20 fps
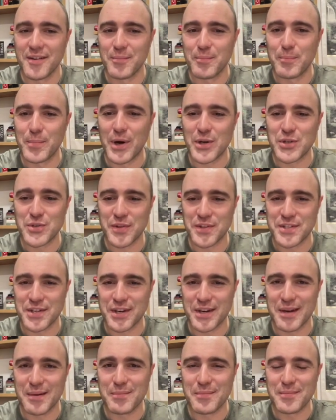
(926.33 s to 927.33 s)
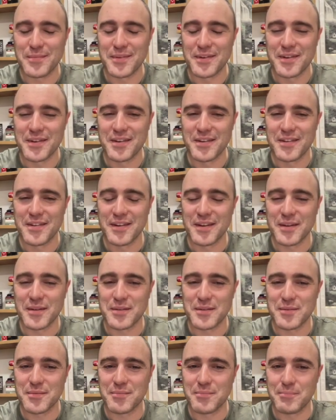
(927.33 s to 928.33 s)
much of the time, like
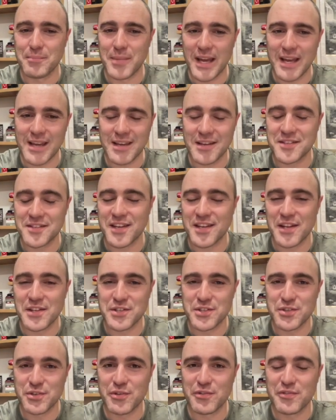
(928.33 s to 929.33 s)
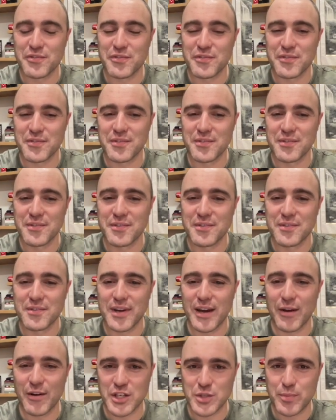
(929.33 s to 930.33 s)
making sense of
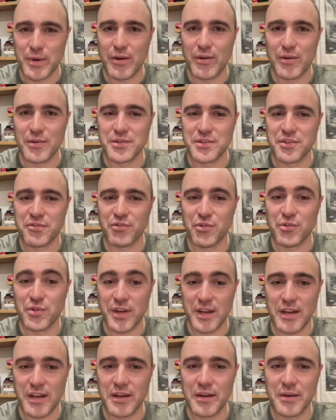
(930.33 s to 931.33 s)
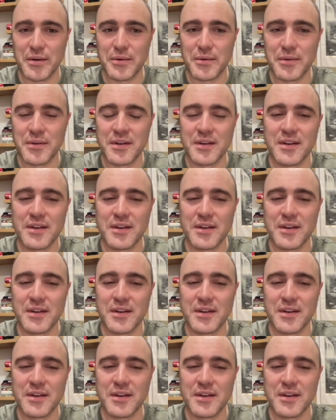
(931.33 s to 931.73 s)
our experience through the ego.